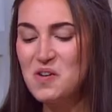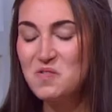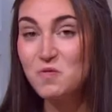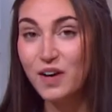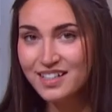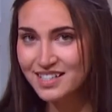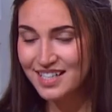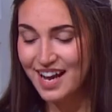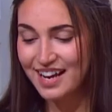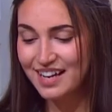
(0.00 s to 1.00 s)
One
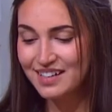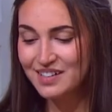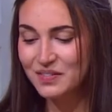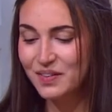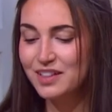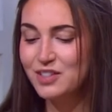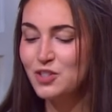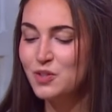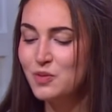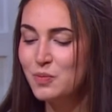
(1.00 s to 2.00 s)
day, when the
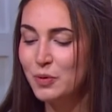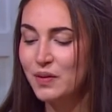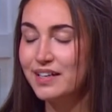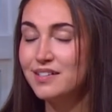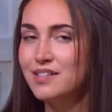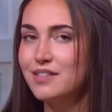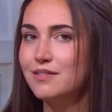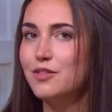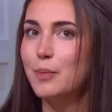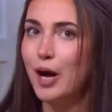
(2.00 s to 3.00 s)
two boys,
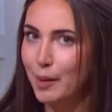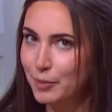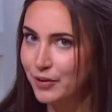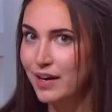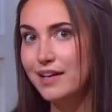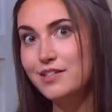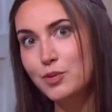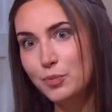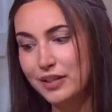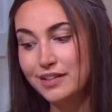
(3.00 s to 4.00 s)
the pauper and
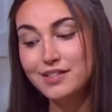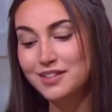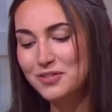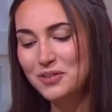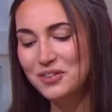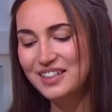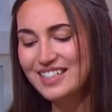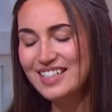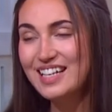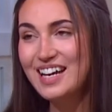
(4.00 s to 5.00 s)
the prince, of
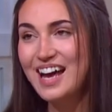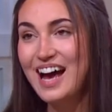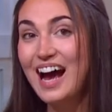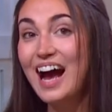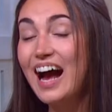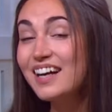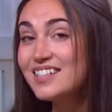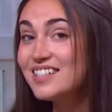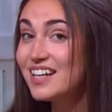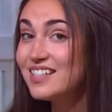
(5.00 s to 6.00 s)
course,
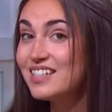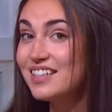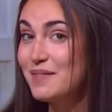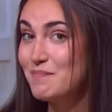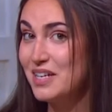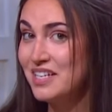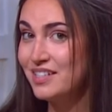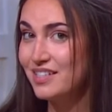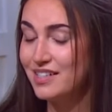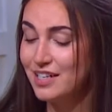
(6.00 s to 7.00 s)
accidentally
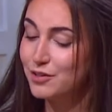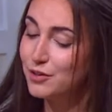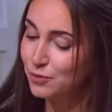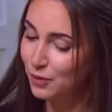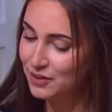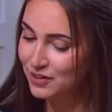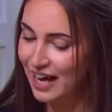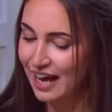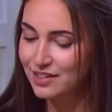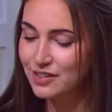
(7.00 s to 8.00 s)
meet near the royal
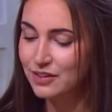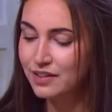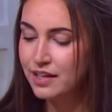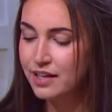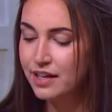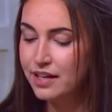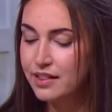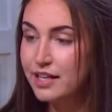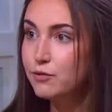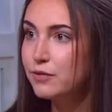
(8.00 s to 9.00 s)
castle,
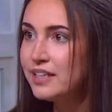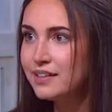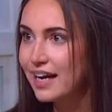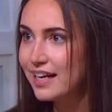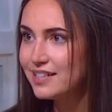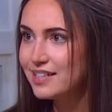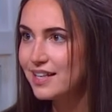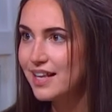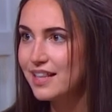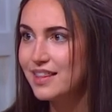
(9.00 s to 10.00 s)
they realize
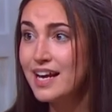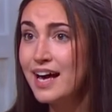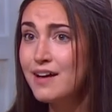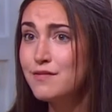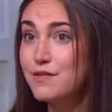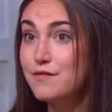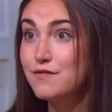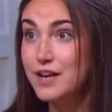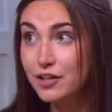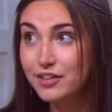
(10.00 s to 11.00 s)
that they have
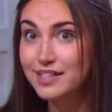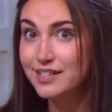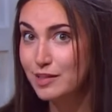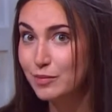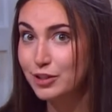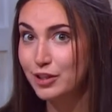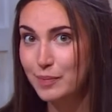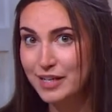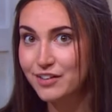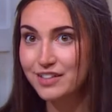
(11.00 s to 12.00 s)
very similar
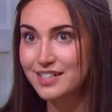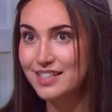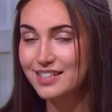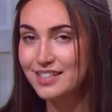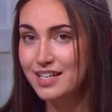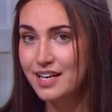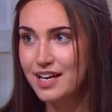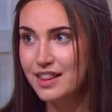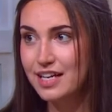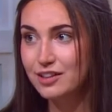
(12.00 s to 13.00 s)
appearances.
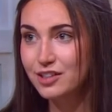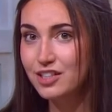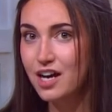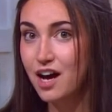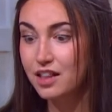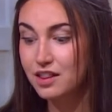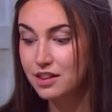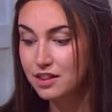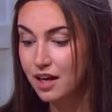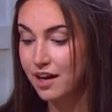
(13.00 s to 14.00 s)
They look a
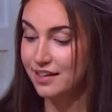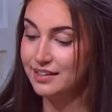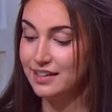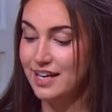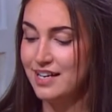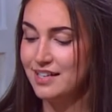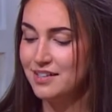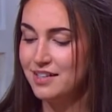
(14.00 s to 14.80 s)
lot alike.